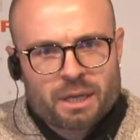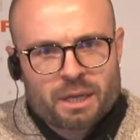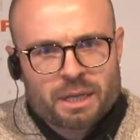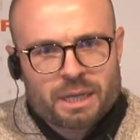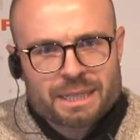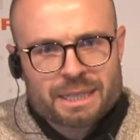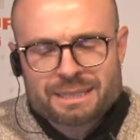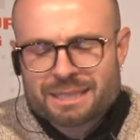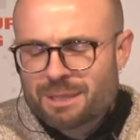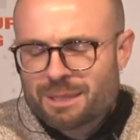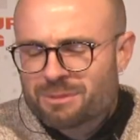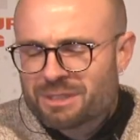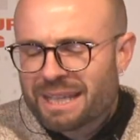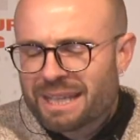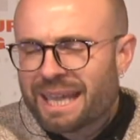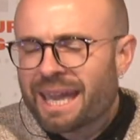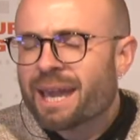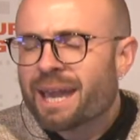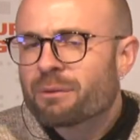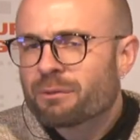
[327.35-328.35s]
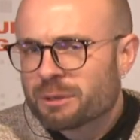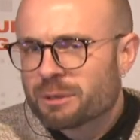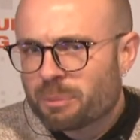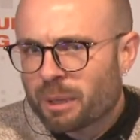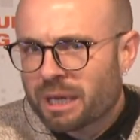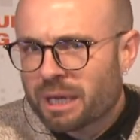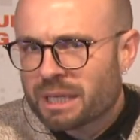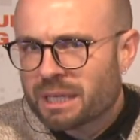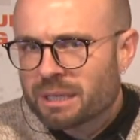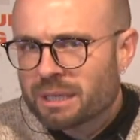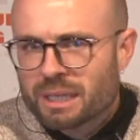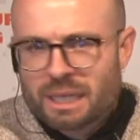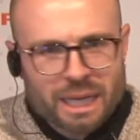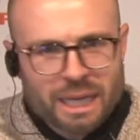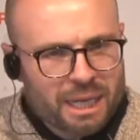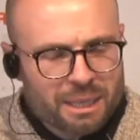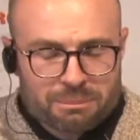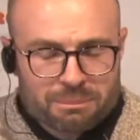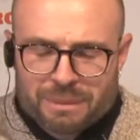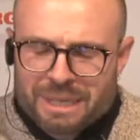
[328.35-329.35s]
It seems like everybody,
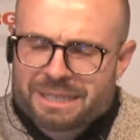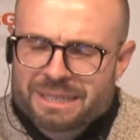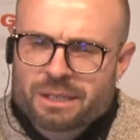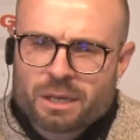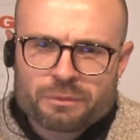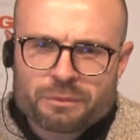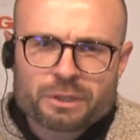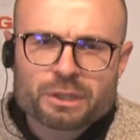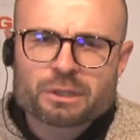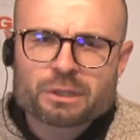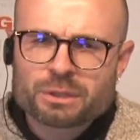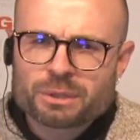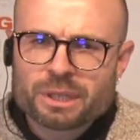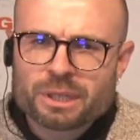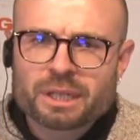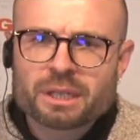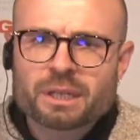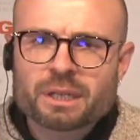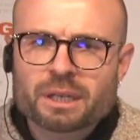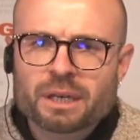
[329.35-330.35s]
myself included,